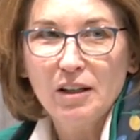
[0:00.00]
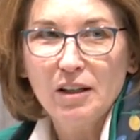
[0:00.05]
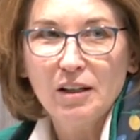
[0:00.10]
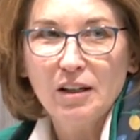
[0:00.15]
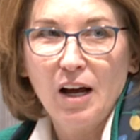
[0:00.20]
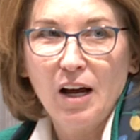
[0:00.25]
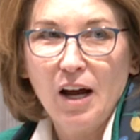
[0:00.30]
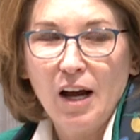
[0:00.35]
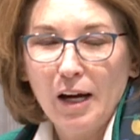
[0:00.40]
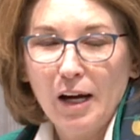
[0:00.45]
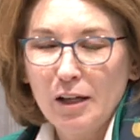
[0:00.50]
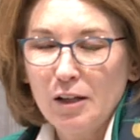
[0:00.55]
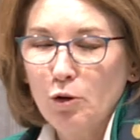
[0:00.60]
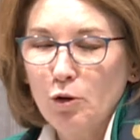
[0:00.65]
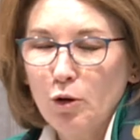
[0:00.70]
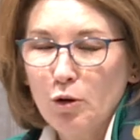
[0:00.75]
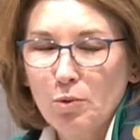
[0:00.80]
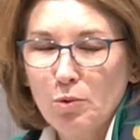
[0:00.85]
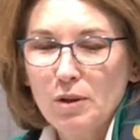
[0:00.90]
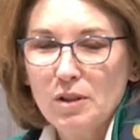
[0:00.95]
in
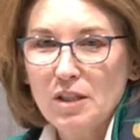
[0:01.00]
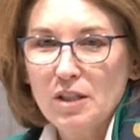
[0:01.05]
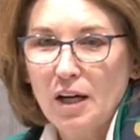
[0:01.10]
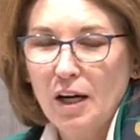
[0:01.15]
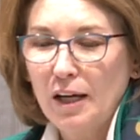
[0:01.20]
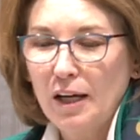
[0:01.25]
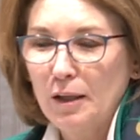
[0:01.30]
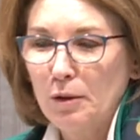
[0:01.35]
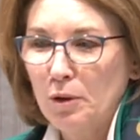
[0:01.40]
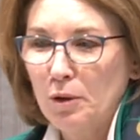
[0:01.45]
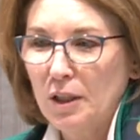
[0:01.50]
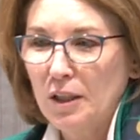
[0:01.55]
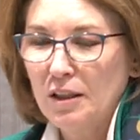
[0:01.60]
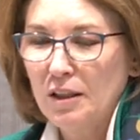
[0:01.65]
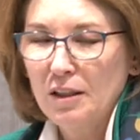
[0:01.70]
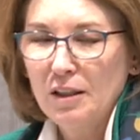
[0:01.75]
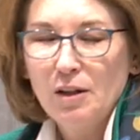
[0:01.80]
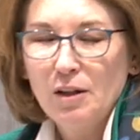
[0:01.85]
northwest Iowa.